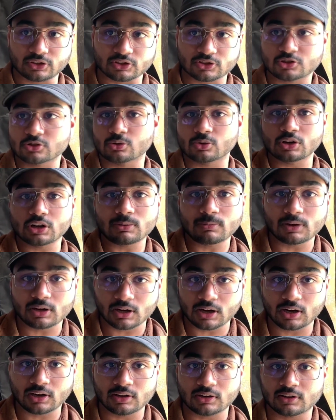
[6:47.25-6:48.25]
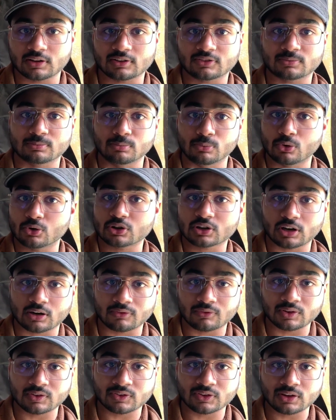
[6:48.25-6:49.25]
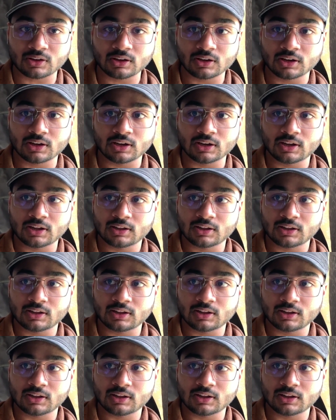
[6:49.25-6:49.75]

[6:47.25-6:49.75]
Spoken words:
If the story behind it is more convincing,